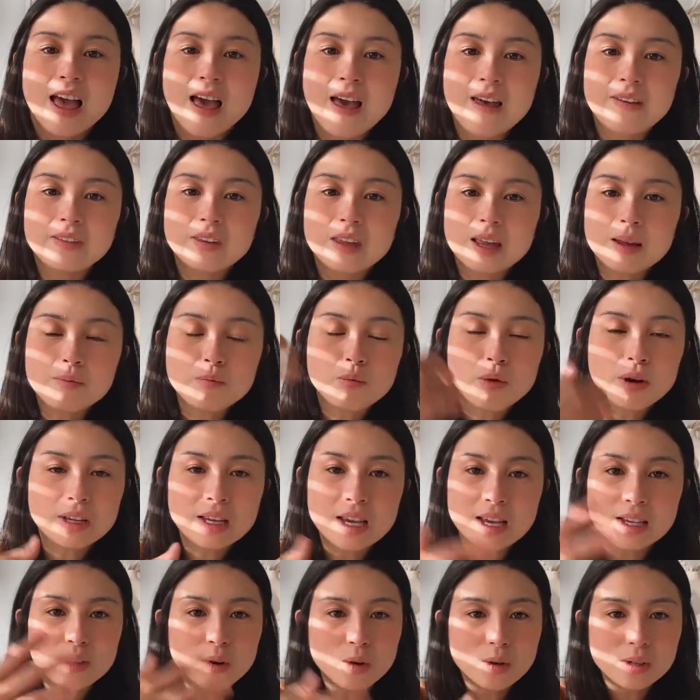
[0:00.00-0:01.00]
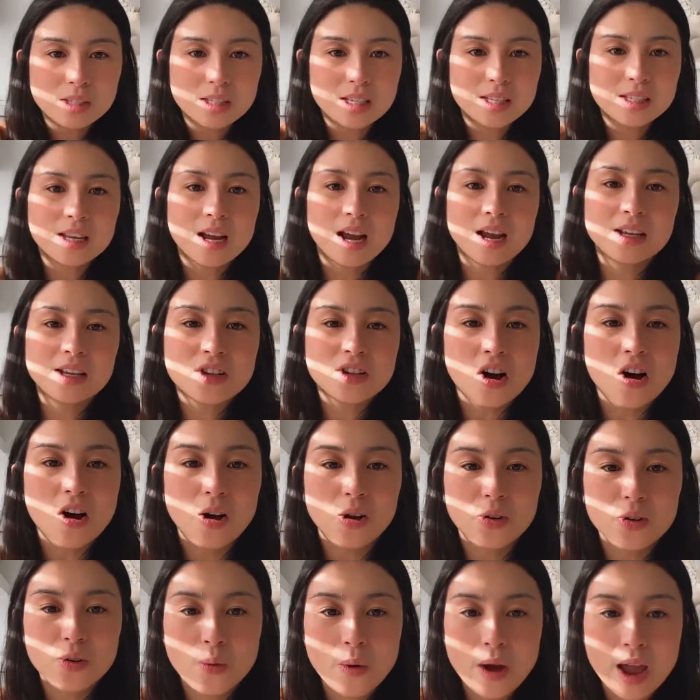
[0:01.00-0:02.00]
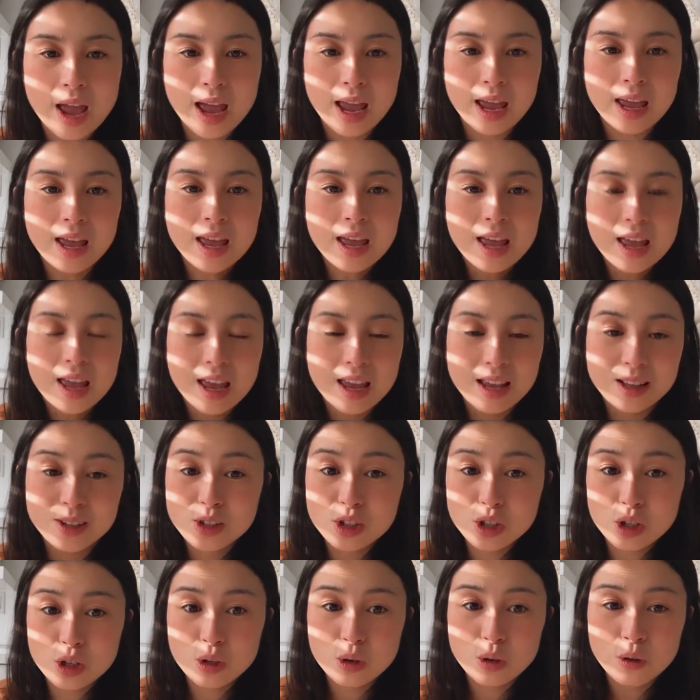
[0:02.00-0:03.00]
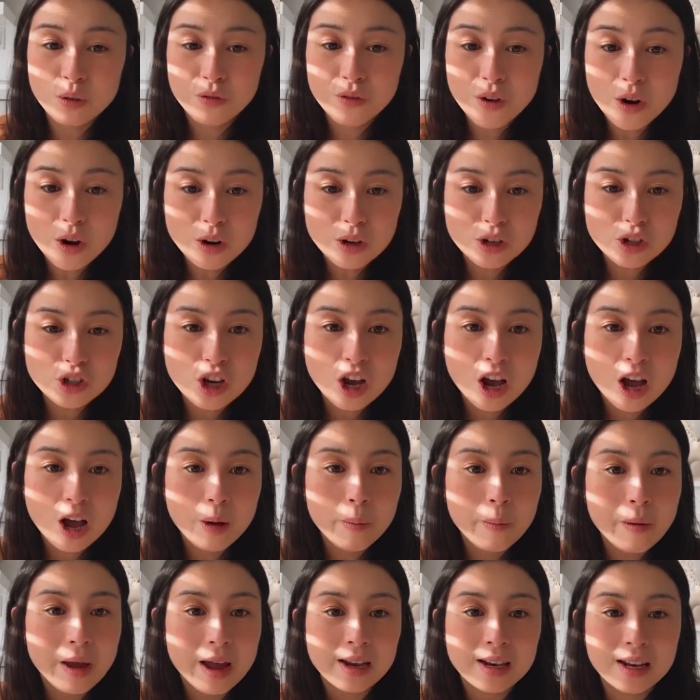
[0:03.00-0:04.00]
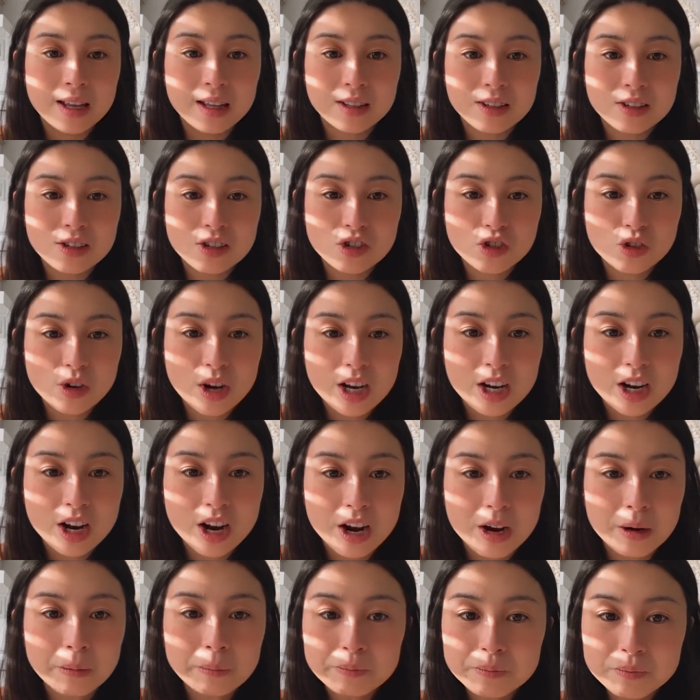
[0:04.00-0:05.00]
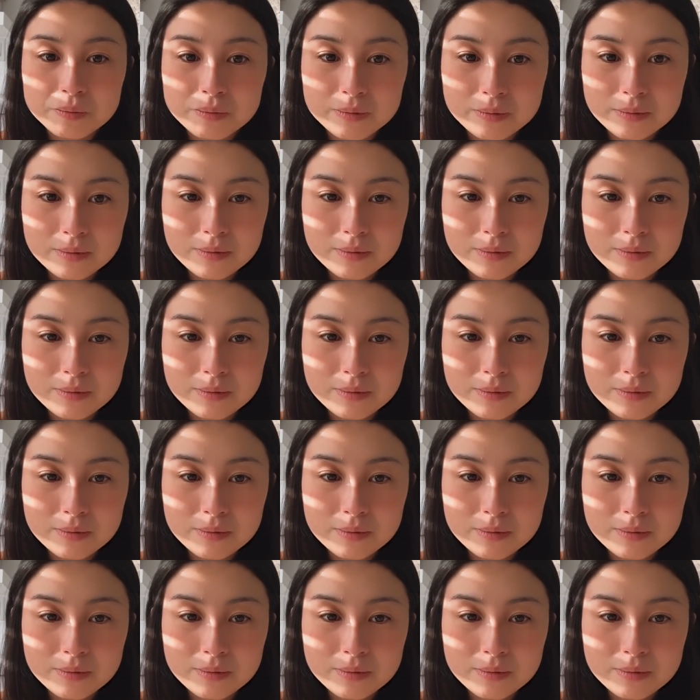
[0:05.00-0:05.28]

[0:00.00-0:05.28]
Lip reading: and then bringing those designs all the way into Photoshop and Illustrator.